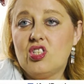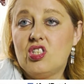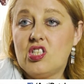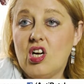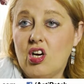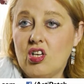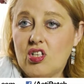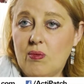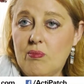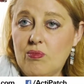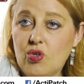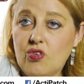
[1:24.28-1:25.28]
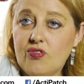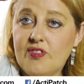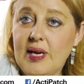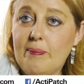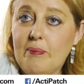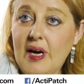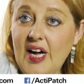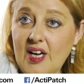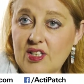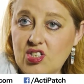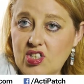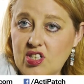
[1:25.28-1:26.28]
started on morphine
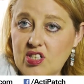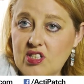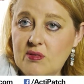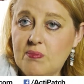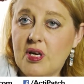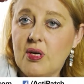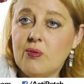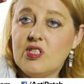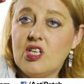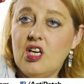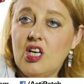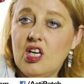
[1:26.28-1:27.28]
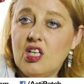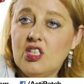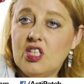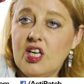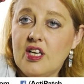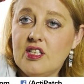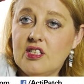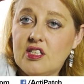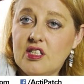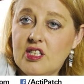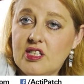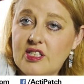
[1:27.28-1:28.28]
patches, but I was allergic
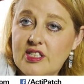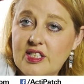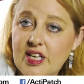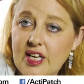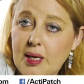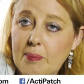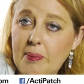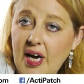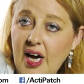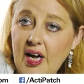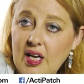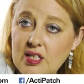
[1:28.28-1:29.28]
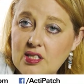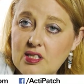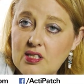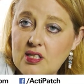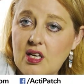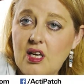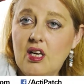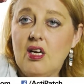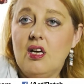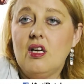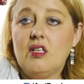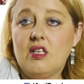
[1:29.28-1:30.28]
to the sticky pads.
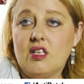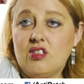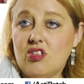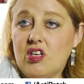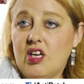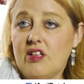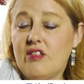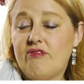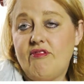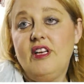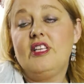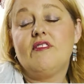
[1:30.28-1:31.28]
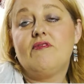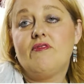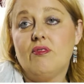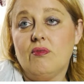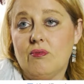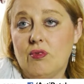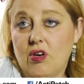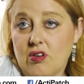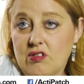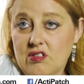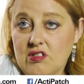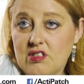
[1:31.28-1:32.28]
They tried three different
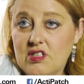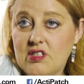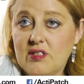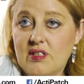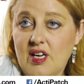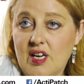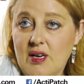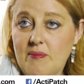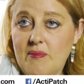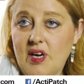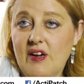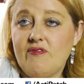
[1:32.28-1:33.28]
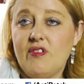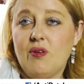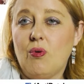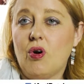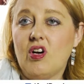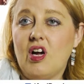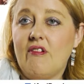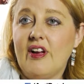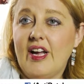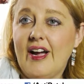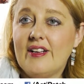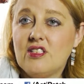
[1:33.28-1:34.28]
ones, but every one I
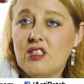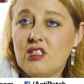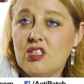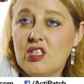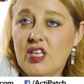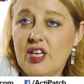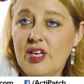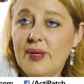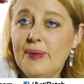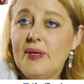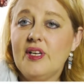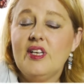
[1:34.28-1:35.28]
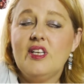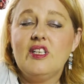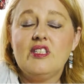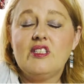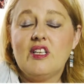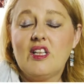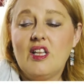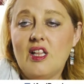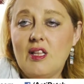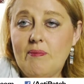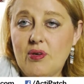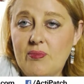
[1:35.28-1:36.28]
reacted to. So
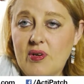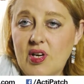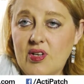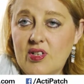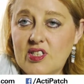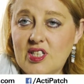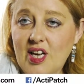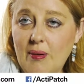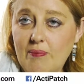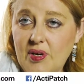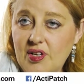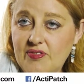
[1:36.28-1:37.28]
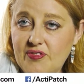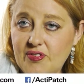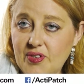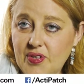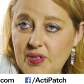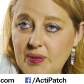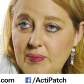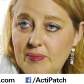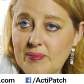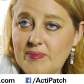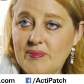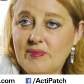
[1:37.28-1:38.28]
then they put me on a tablet
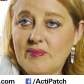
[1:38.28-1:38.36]
form